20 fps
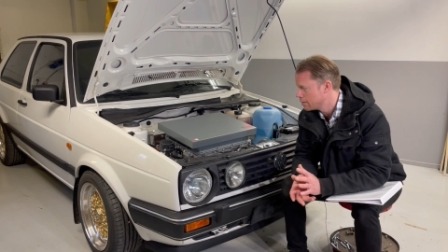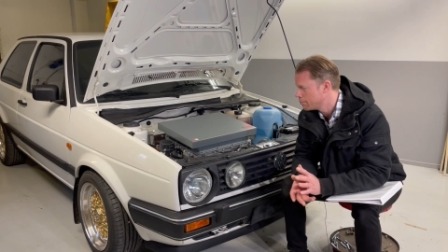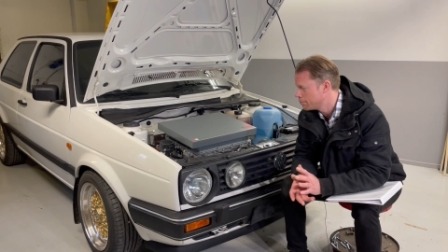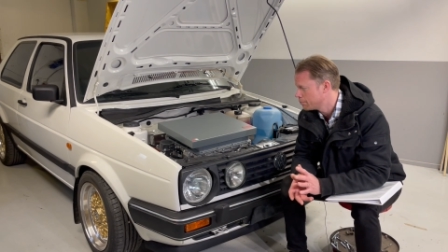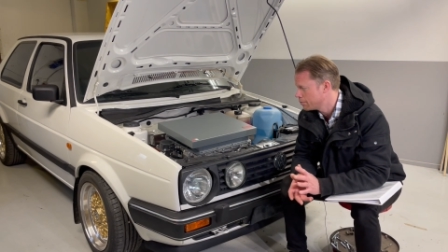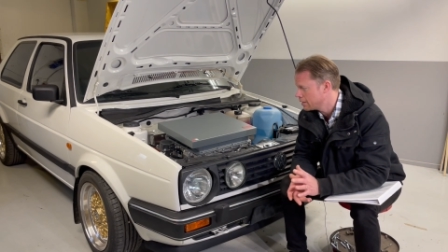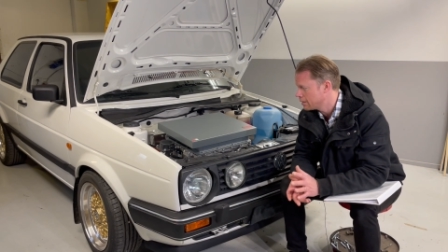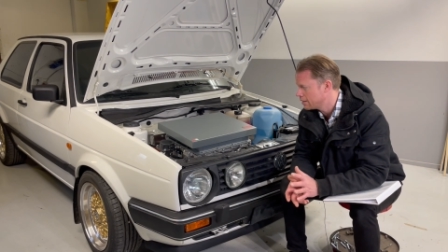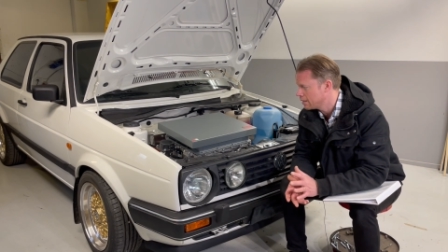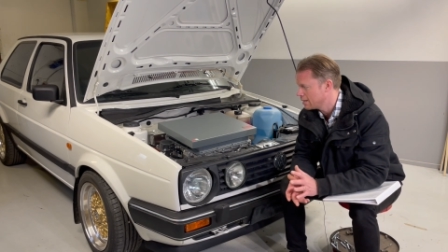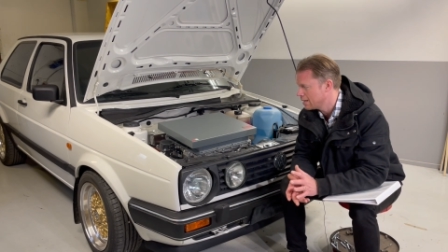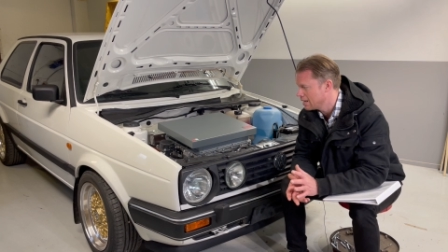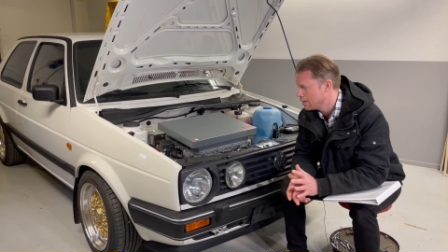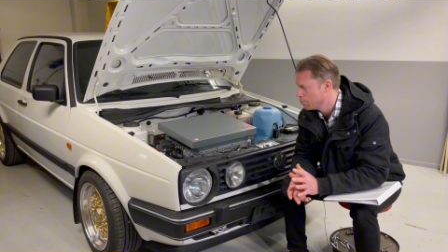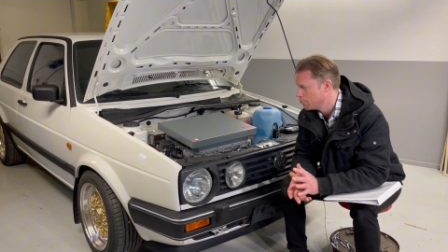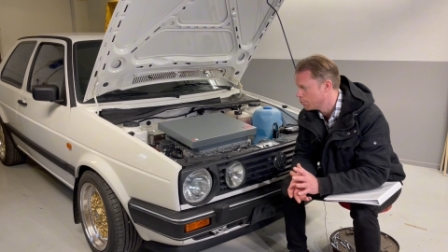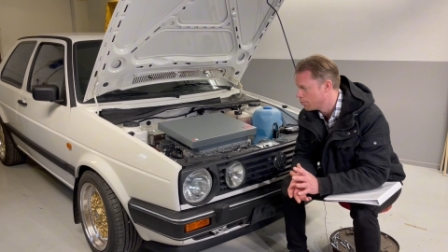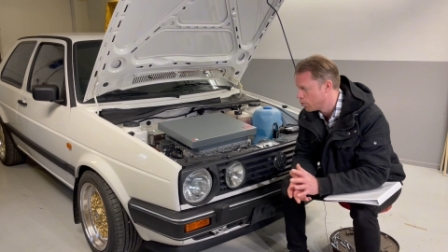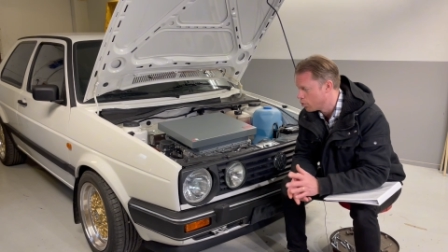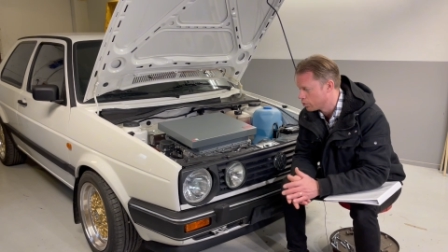pretty
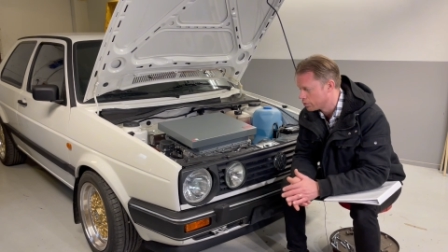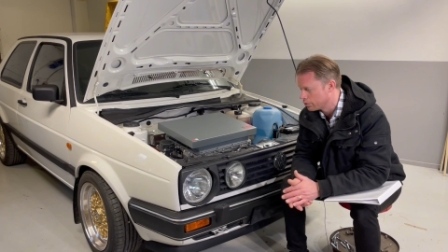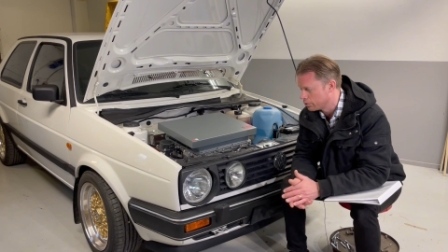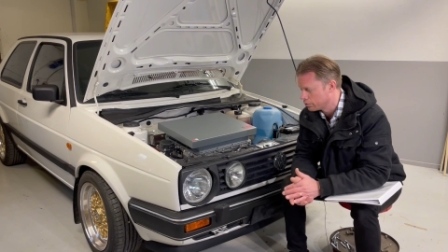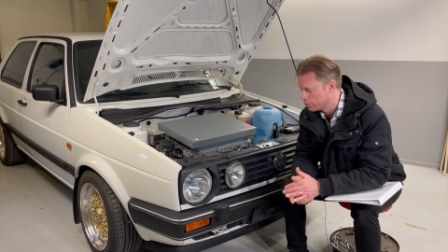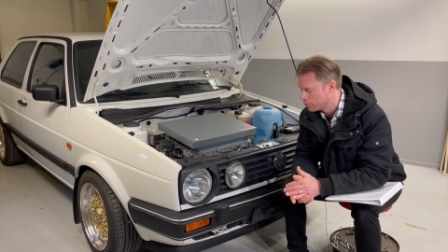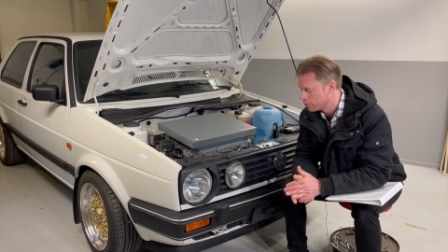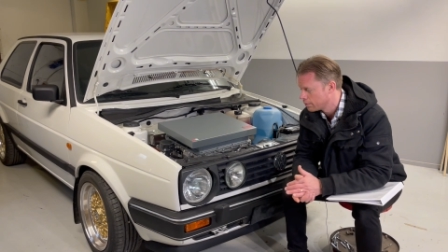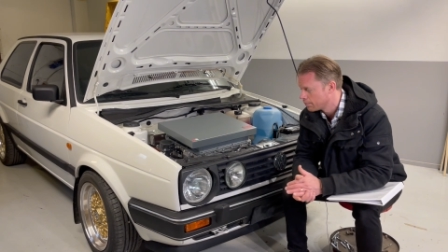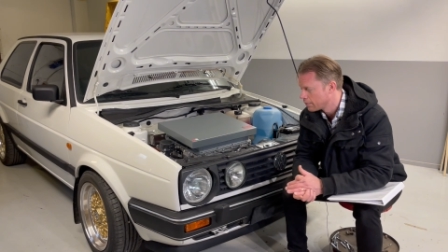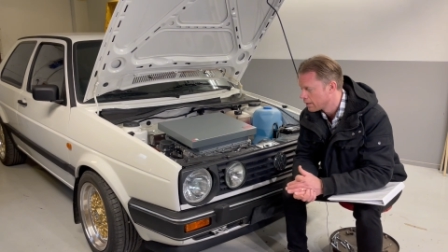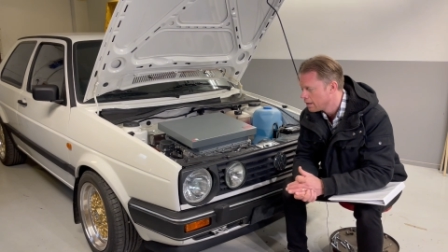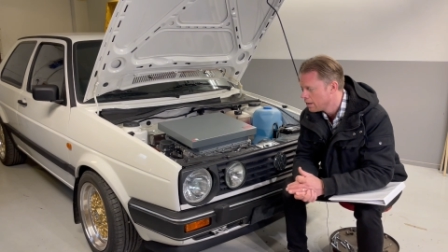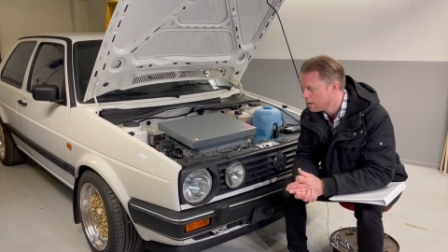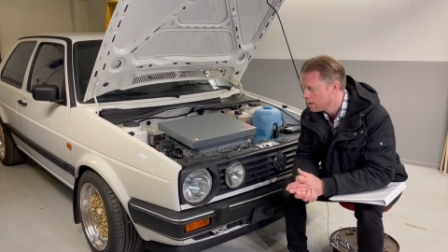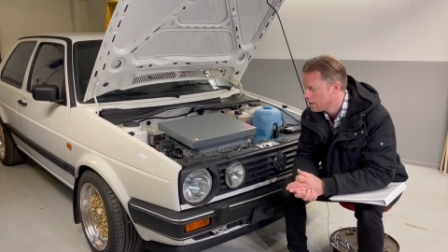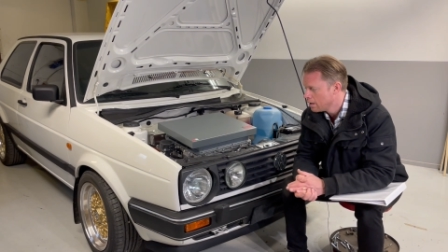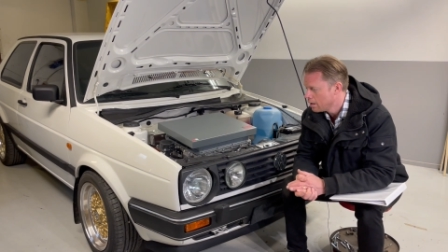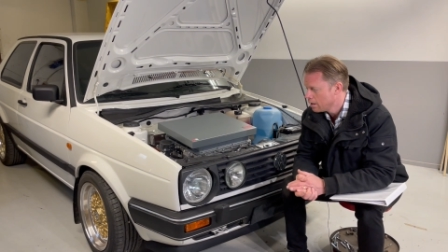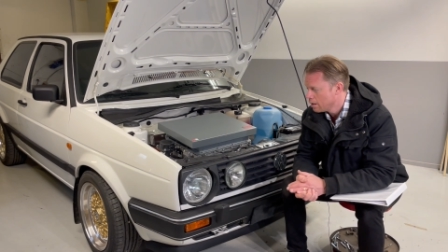important
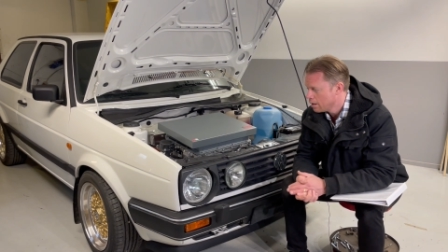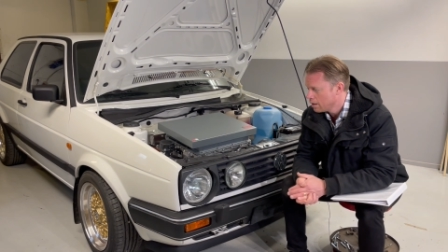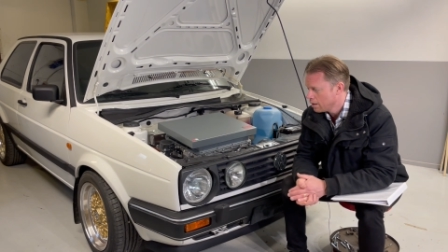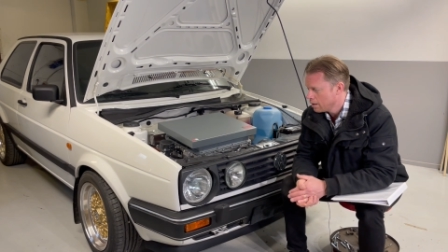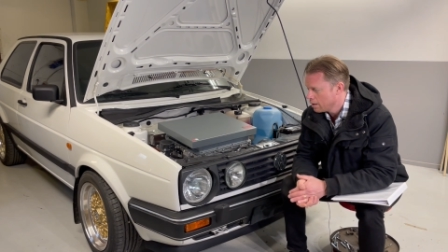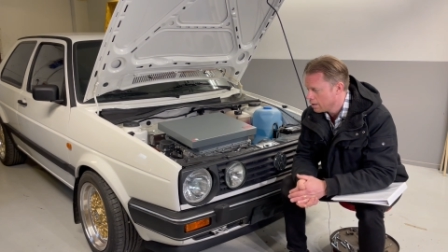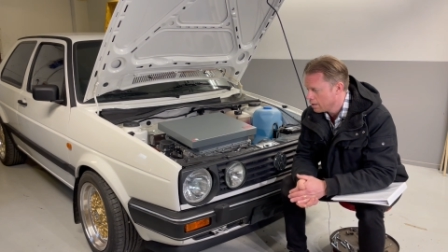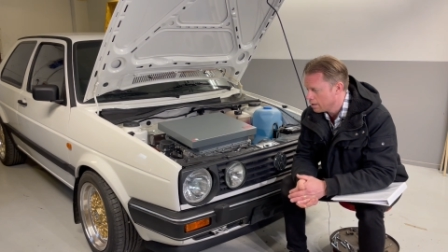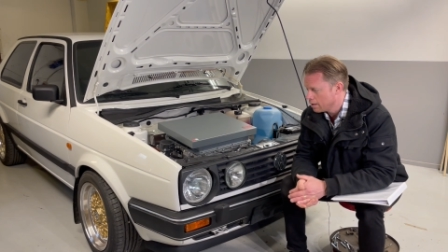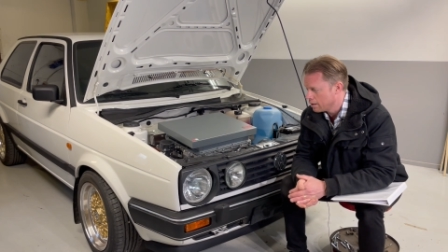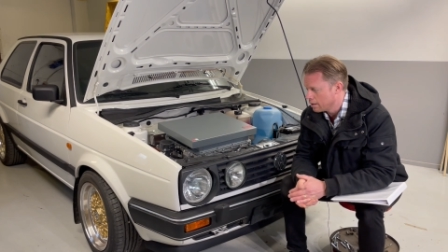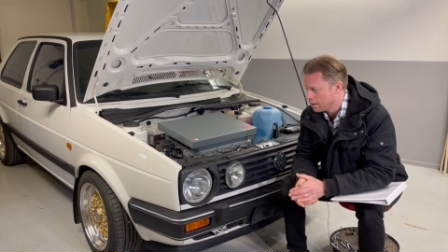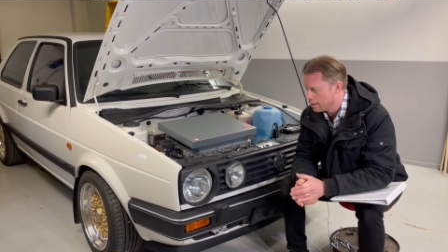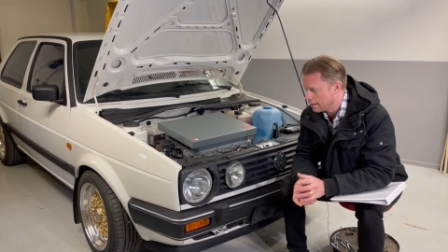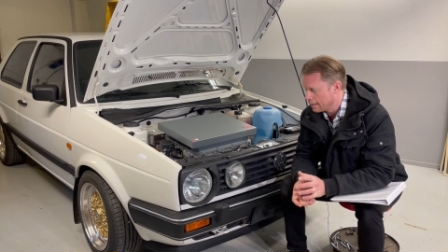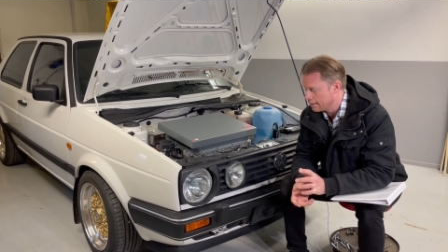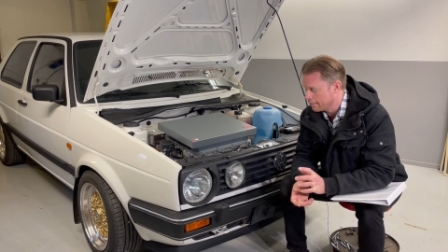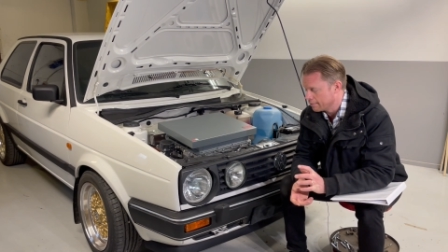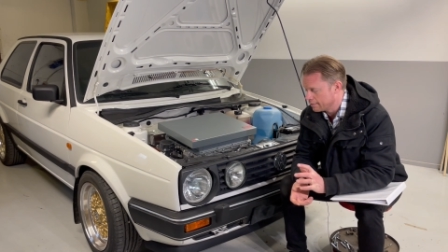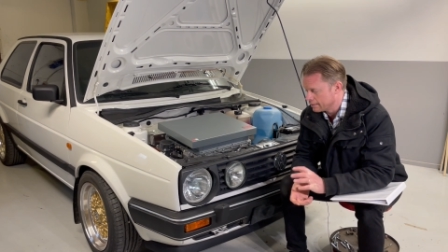
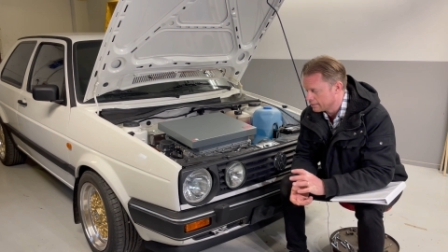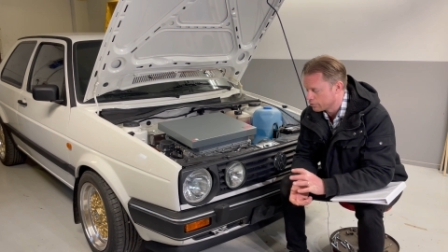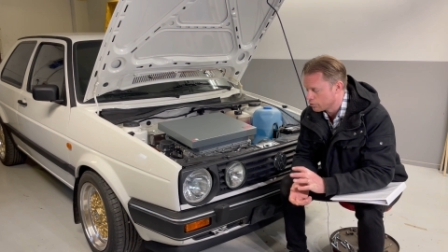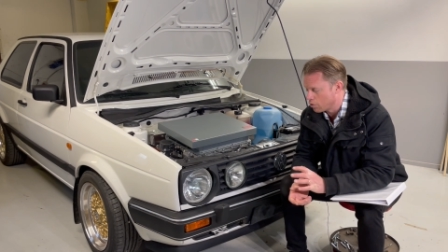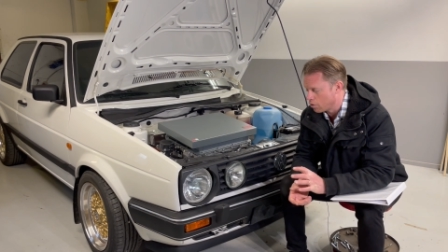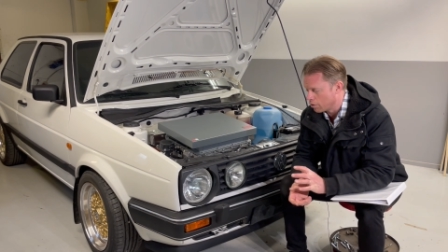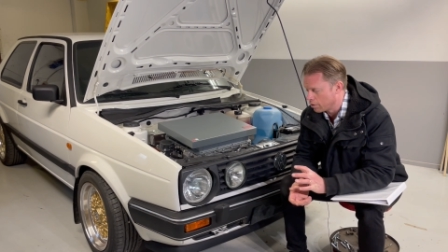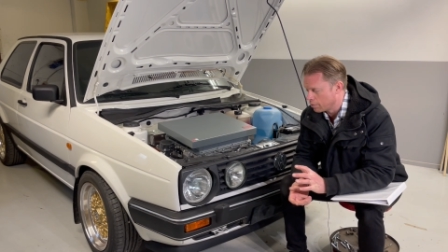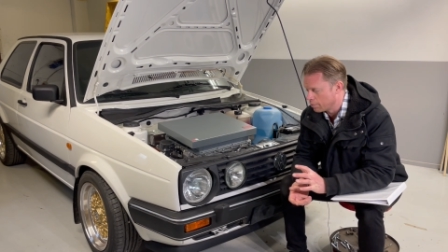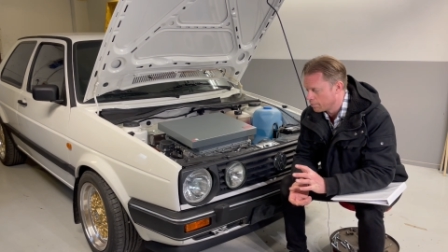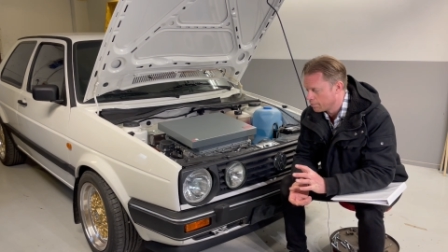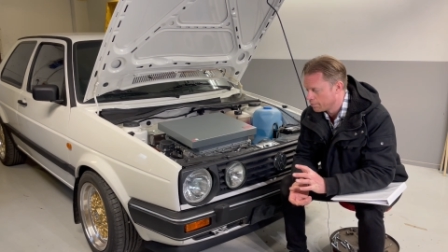in this car.